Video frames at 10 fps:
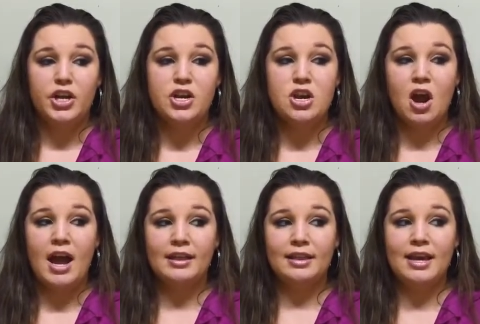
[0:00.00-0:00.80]

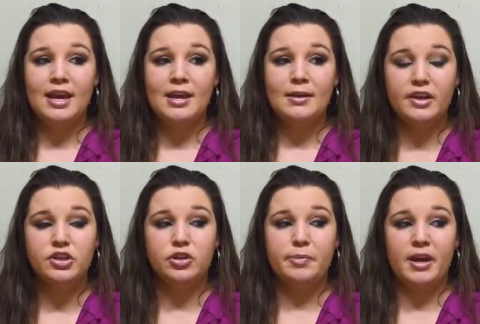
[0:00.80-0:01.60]
nightly. They
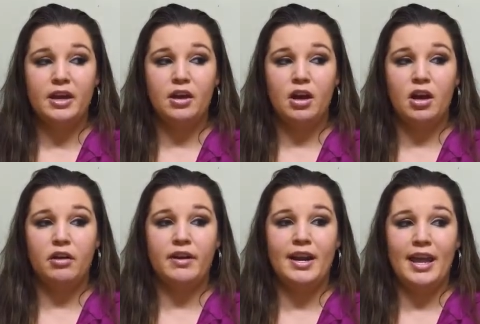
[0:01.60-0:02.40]
should be
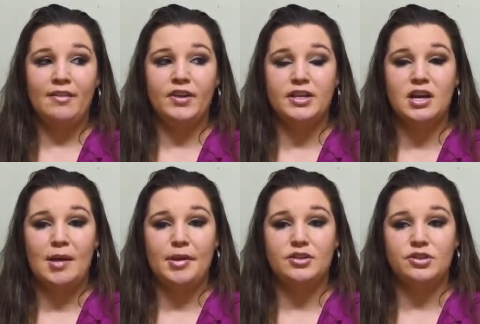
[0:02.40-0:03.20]
around evening
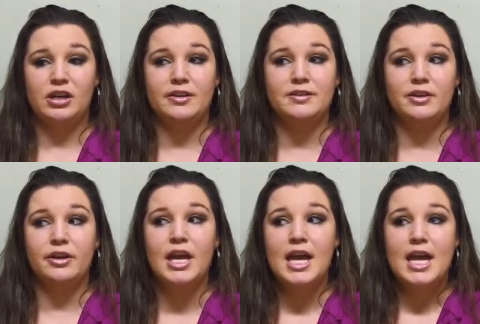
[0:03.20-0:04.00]
time in Australia,
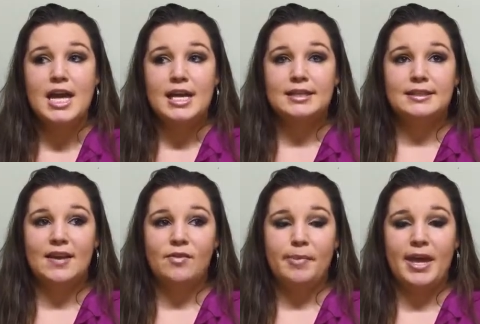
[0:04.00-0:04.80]
so
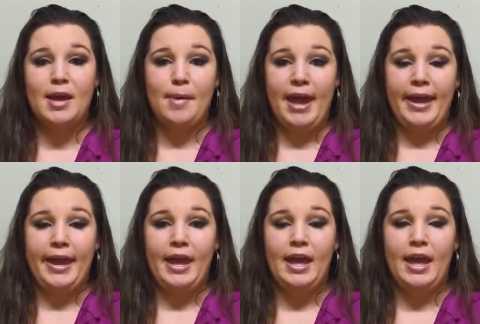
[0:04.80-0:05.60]
7 p.m.
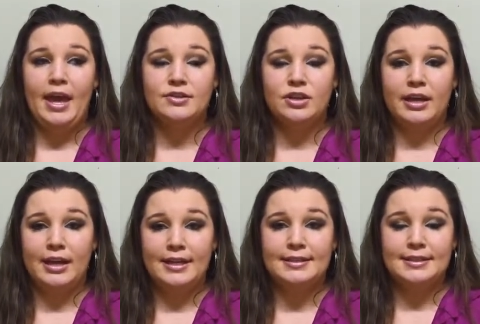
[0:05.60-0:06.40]
8
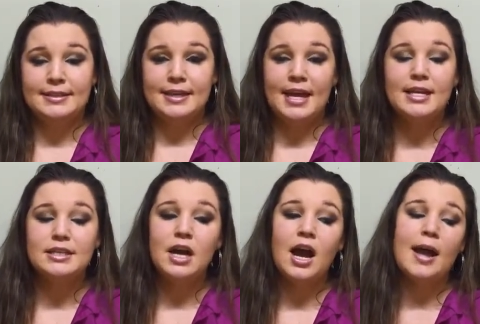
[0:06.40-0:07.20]
Australian Eastern
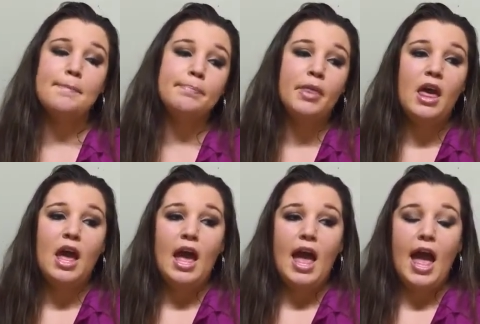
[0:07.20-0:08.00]
Standard Time.
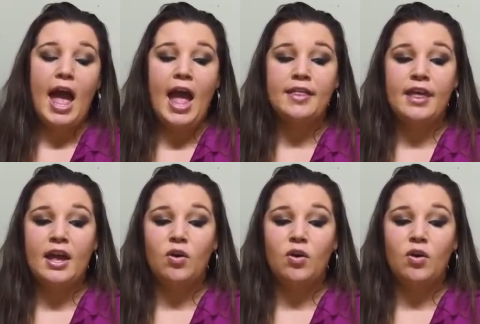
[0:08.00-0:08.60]
And